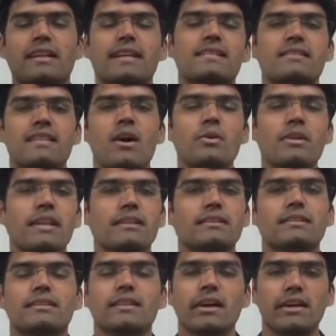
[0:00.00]
Let us now
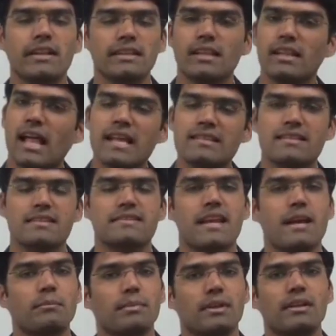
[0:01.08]
take the third and the last
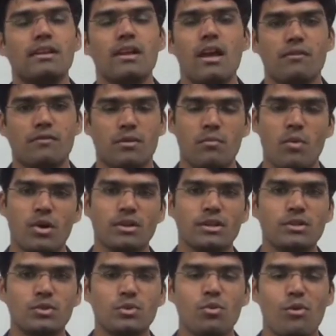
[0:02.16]
example from
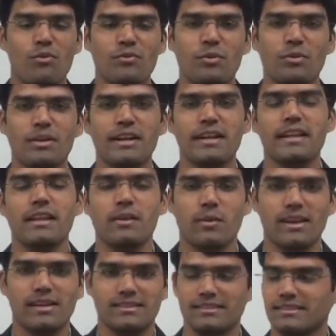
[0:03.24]
model 2 of coded
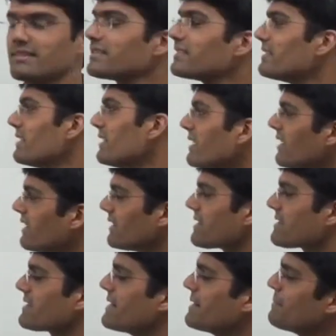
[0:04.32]
inequalities.
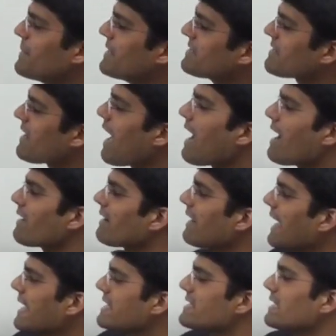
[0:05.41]
The statements
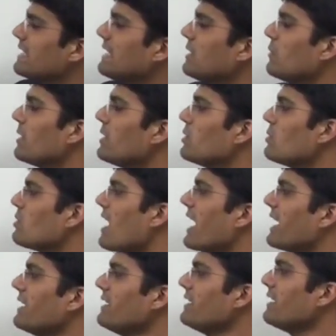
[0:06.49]
are H equal to
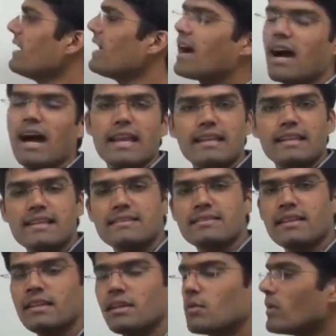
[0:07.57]
I less
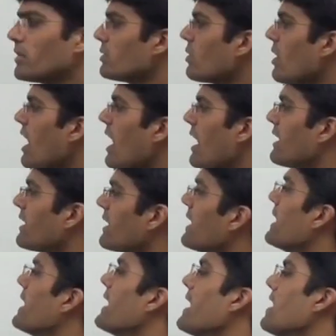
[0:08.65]
than equal to
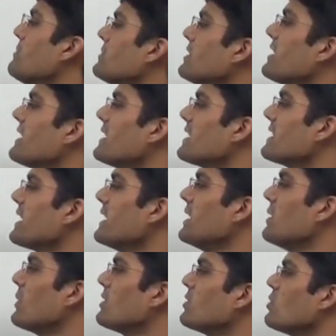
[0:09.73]
R, M greater than
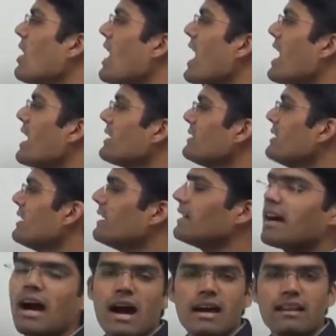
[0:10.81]
equal to R,
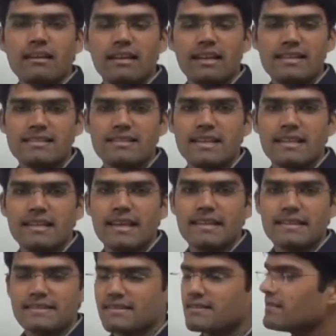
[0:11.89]
R less than
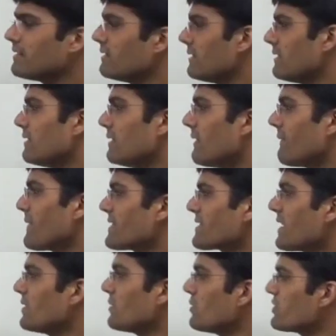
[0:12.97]
S. The
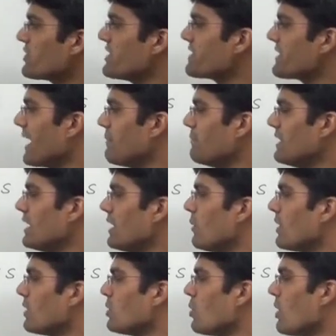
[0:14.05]
first conclusion is M
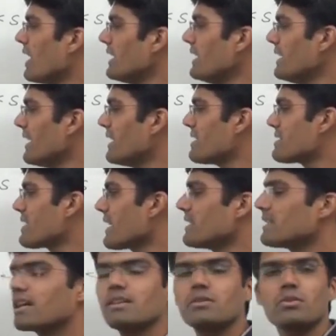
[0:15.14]
equal to I, and the
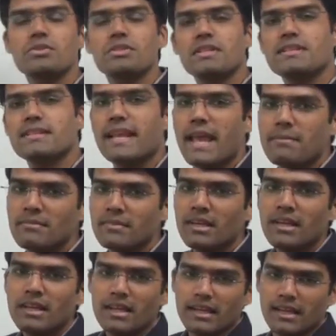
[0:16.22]
second conclusion is
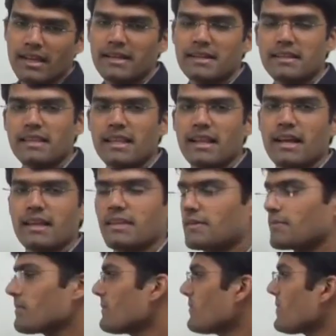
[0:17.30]
M greater than I.
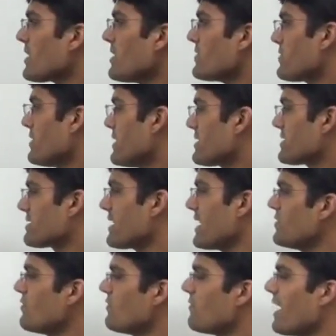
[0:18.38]
So let us
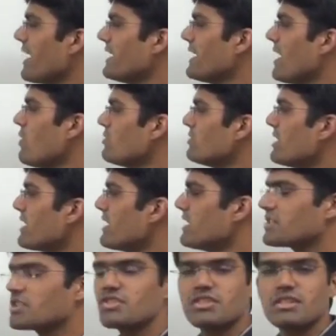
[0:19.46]
try to find out the
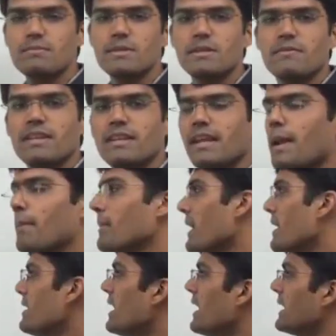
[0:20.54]
relationship between M
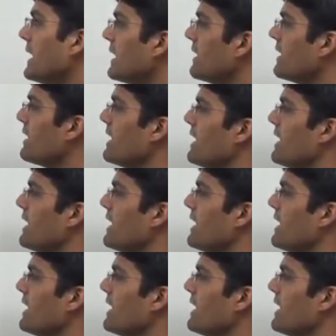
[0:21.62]
and I.